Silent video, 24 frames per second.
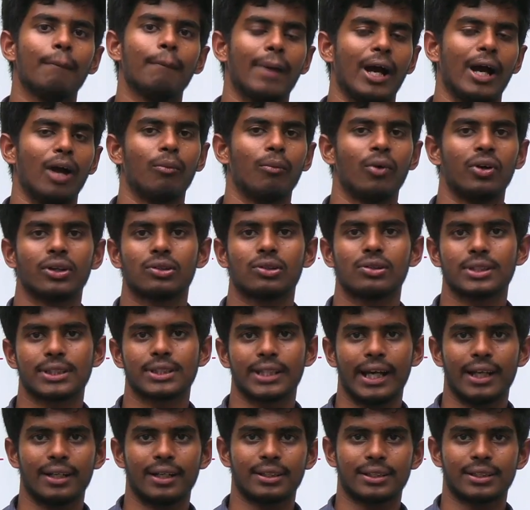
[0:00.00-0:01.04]

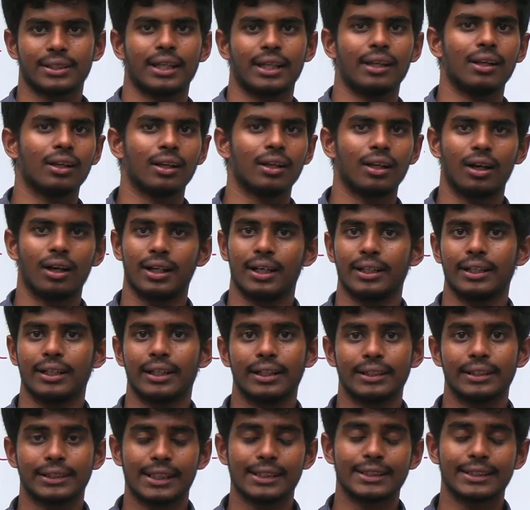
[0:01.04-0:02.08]
biomolecules, and cell
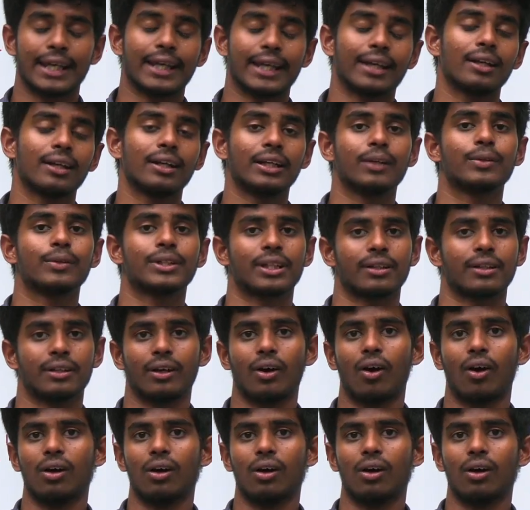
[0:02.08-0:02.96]
cell cycle division.